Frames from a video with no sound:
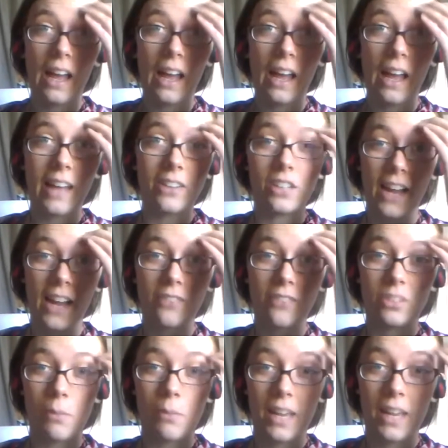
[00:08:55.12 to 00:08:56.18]
I don't even
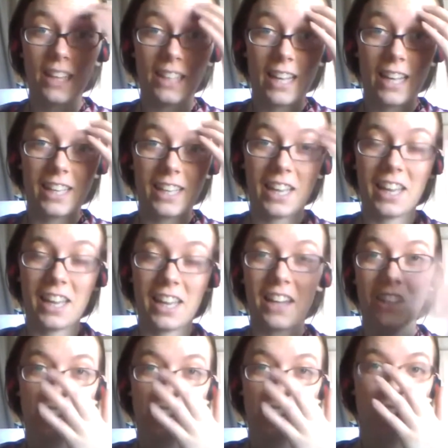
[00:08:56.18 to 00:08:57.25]
have to make like
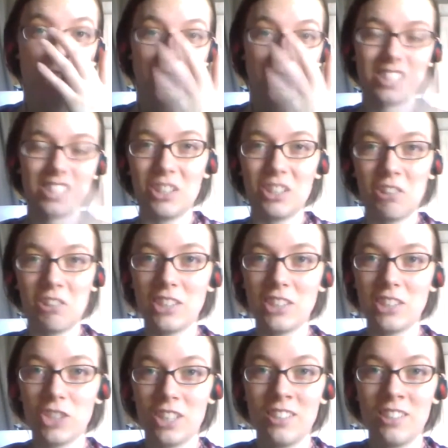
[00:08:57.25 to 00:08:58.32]
a suggested
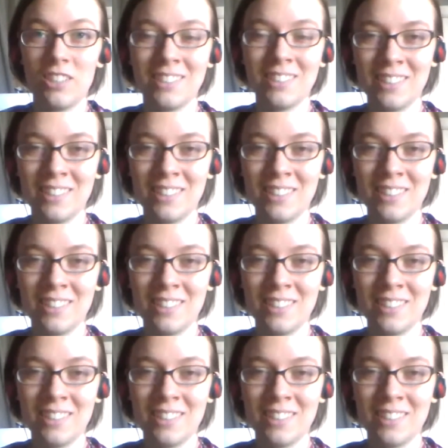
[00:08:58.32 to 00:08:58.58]
donation.